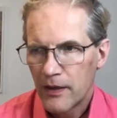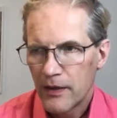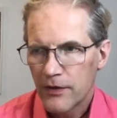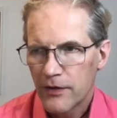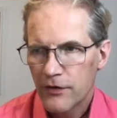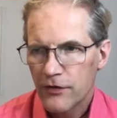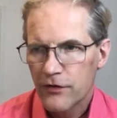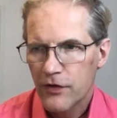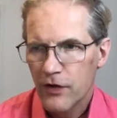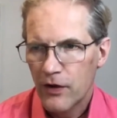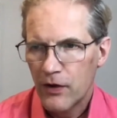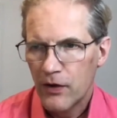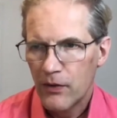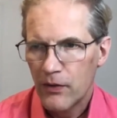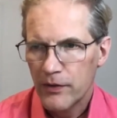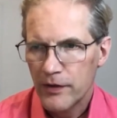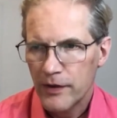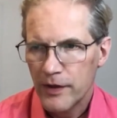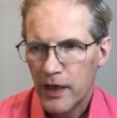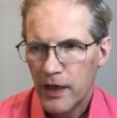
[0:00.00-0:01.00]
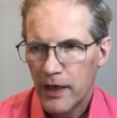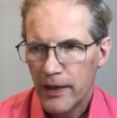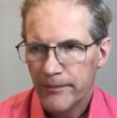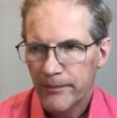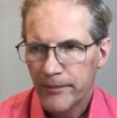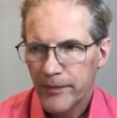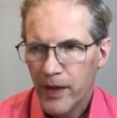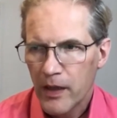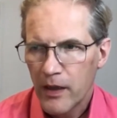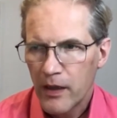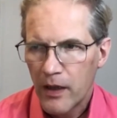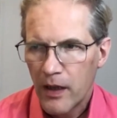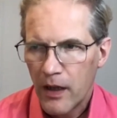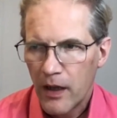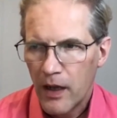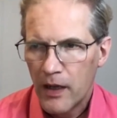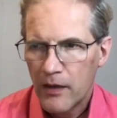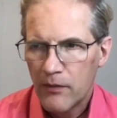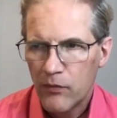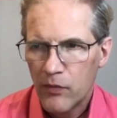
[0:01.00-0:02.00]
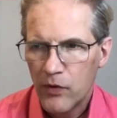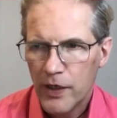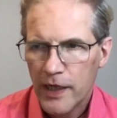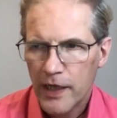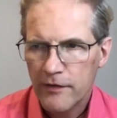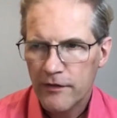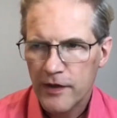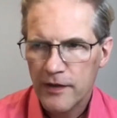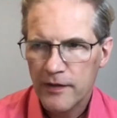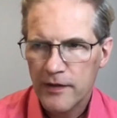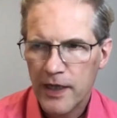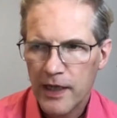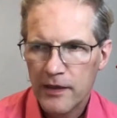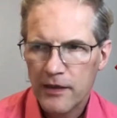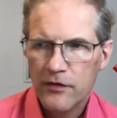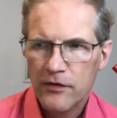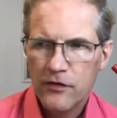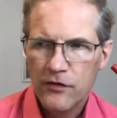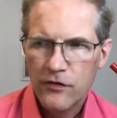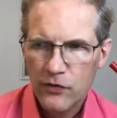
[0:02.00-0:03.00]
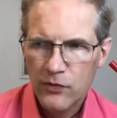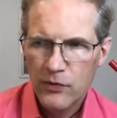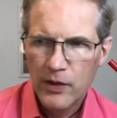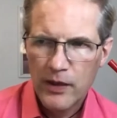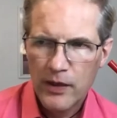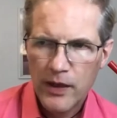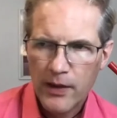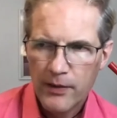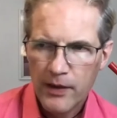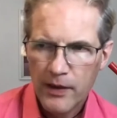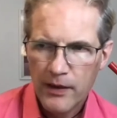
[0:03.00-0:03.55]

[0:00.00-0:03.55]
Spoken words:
So yeah, and what I did then to